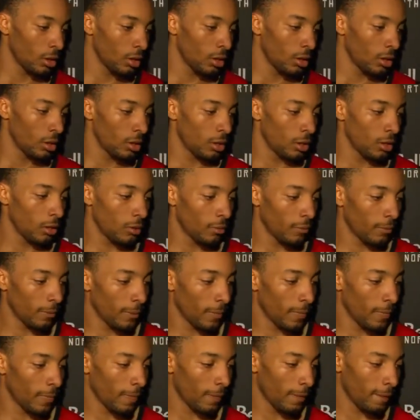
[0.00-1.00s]
If you get, if,
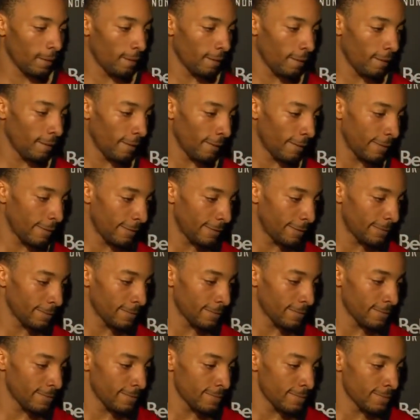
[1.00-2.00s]
if they say something to you
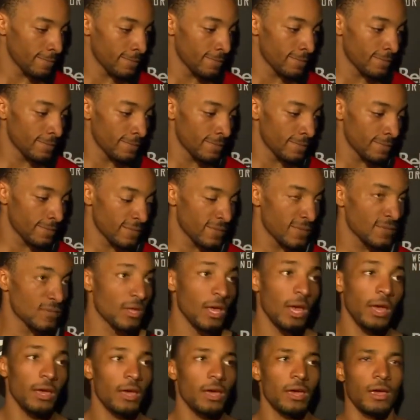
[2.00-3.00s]
afterwards, then
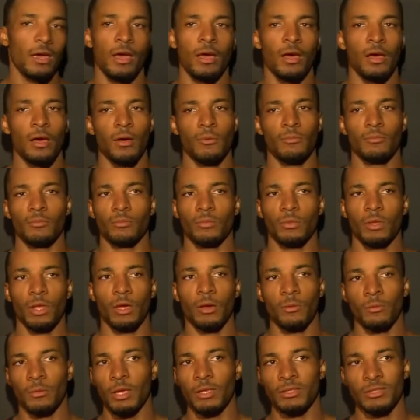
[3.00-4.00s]
yeah, yeah. Um,
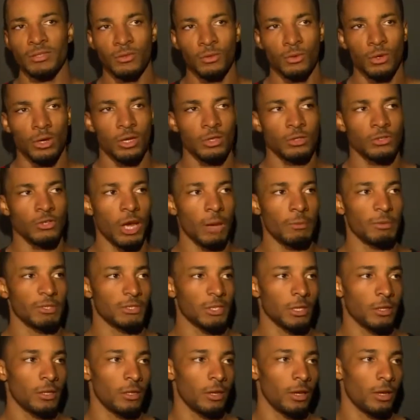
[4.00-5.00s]
um, they do a good job of
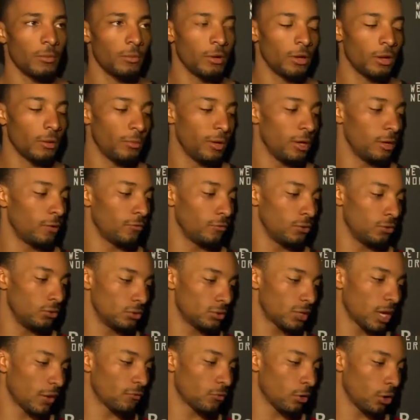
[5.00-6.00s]
setting up um,
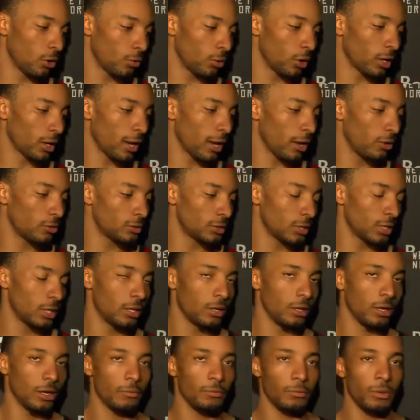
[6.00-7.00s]
interviews after our workouts
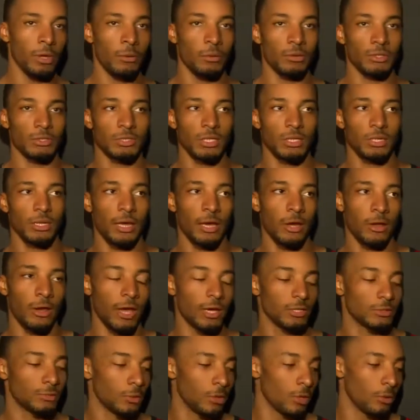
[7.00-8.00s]
and um, being able to sit down,
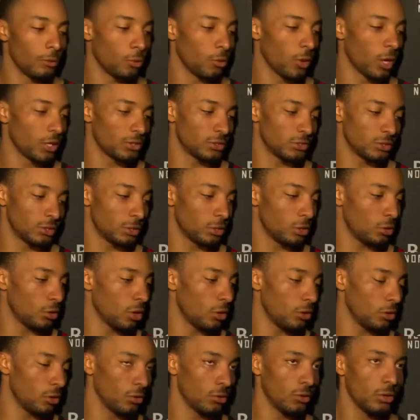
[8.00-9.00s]
ask um, questions, get to
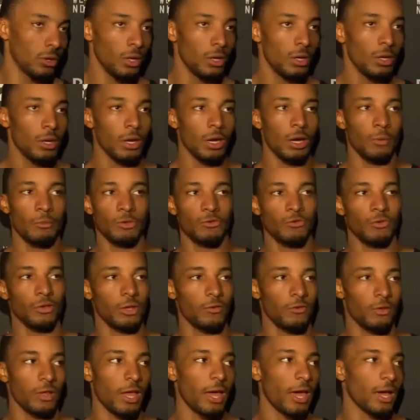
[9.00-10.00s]
know you. Um, it's
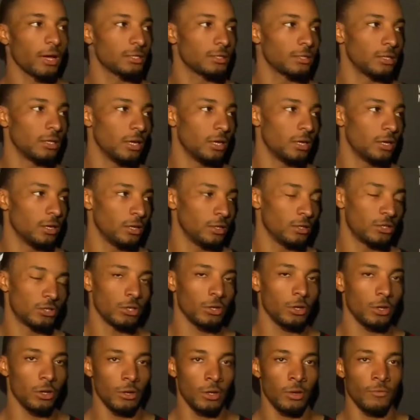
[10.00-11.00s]
really relaxed and, and,
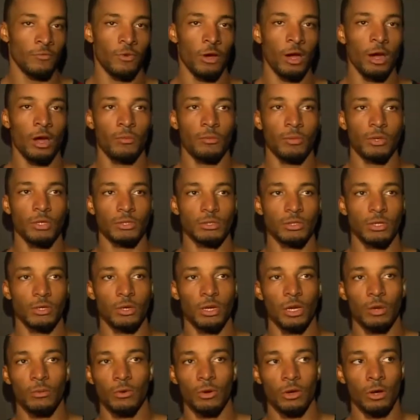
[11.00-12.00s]
chill environment, so
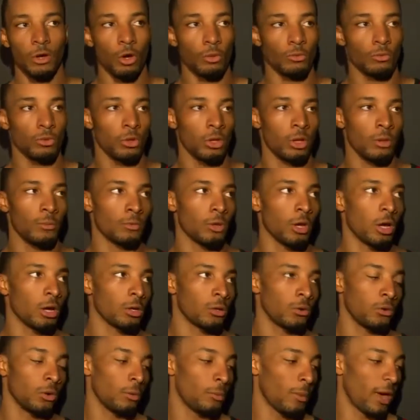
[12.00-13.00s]
you're able to go up to them,
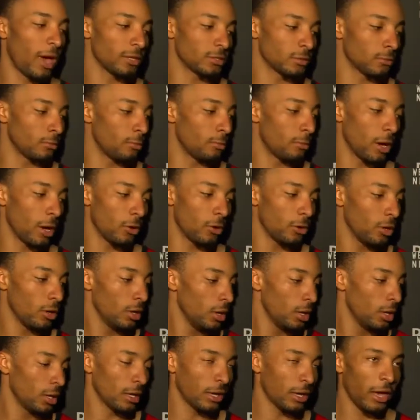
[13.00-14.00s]
talk to them, ask them about
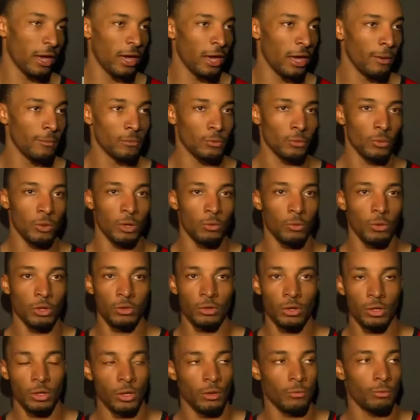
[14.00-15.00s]
games, what, what
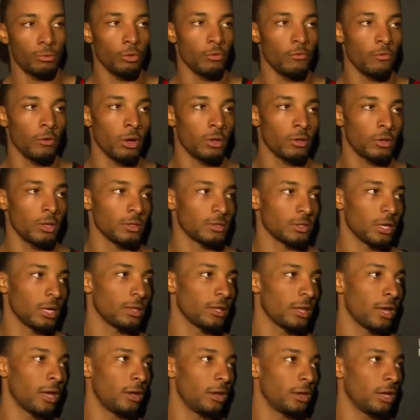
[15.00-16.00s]
you need to improve on, things
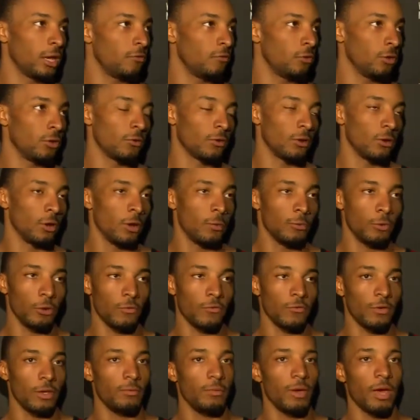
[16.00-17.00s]
like that, to give your
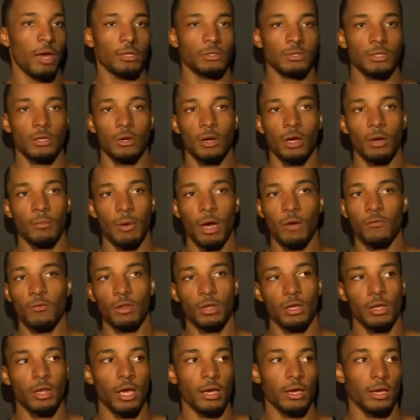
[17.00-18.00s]
your feedback. So I
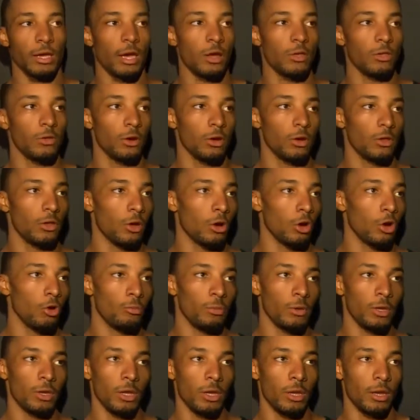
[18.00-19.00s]
really like it how they're they're
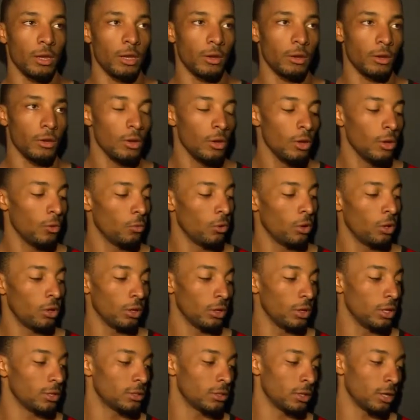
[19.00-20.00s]
open and, and willing
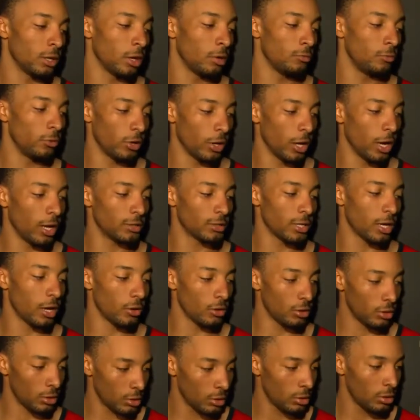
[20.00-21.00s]
to listen and help their guys
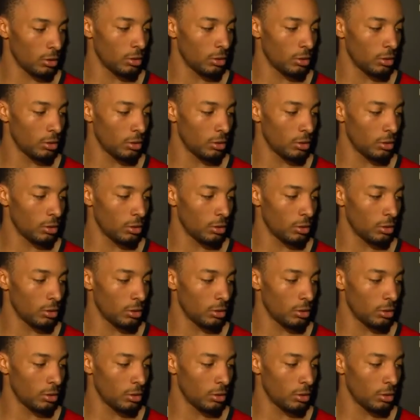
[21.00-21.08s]
out